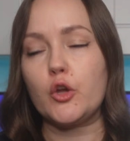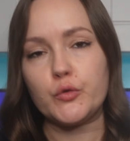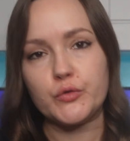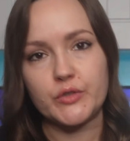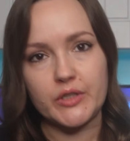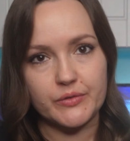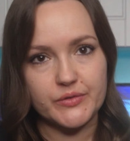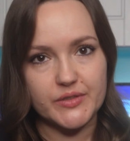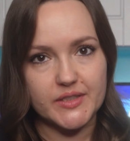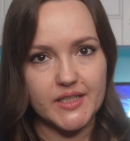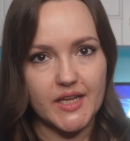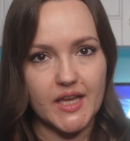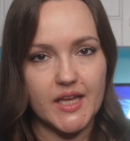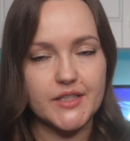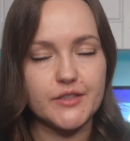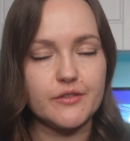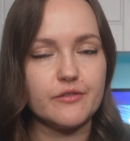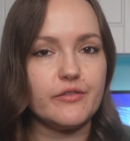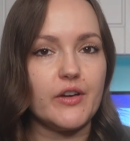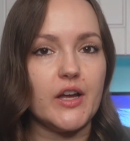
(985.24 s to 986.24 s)

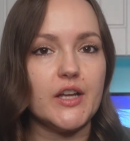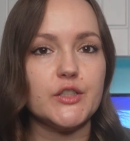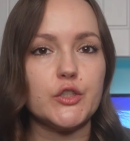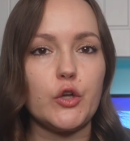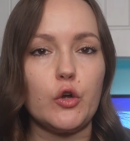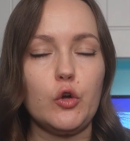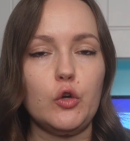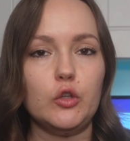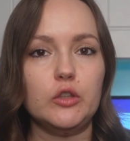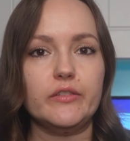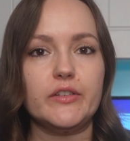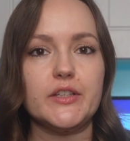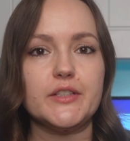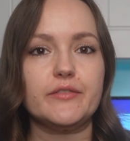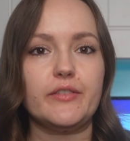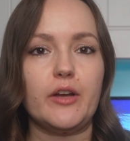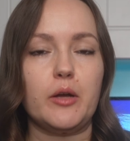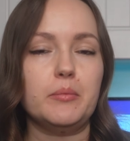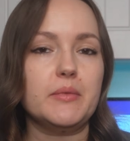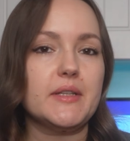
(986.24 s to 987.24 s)
downstairs and finds all of his
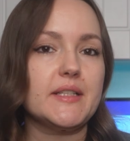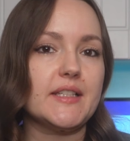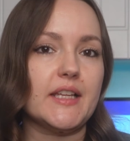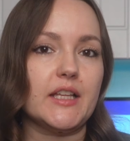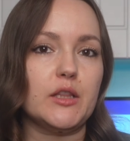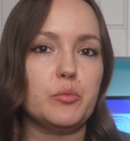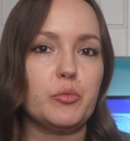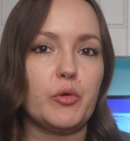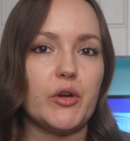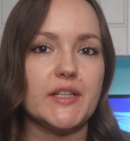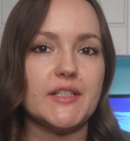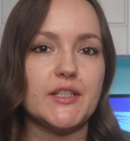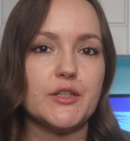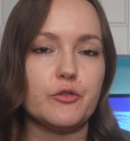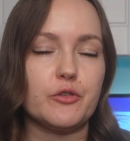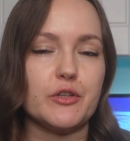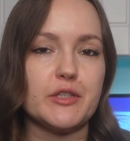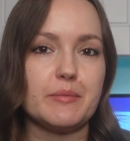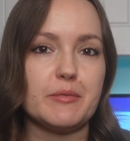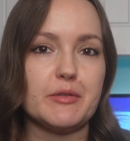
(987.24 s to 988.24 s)
family celebrating
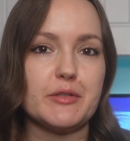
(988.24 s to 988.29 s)
Christmas